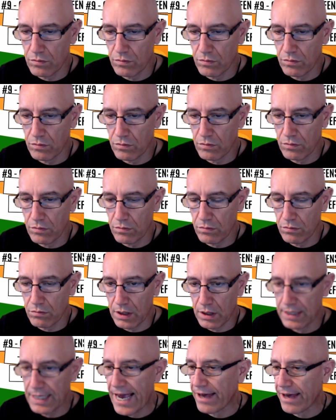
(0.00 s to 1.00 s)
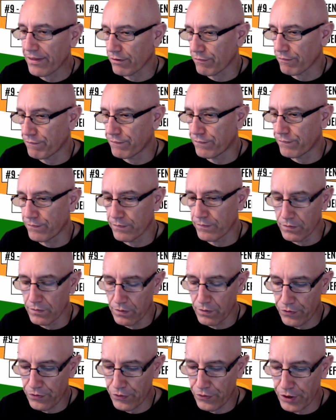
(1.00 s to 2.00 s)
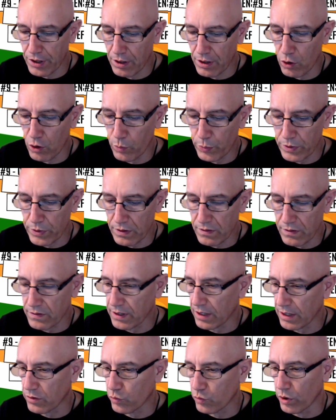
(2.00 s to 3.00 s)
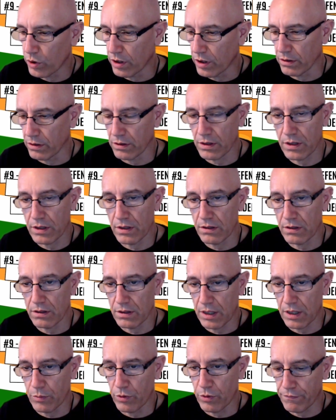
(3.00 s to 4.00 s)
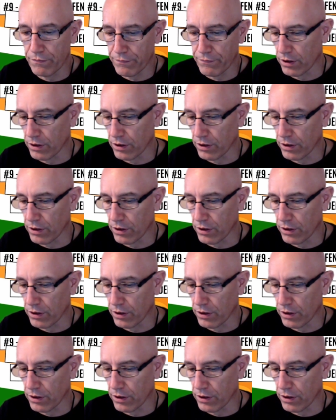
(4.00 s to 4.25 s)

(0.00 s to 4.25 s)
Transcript: the other three openings that were in number four.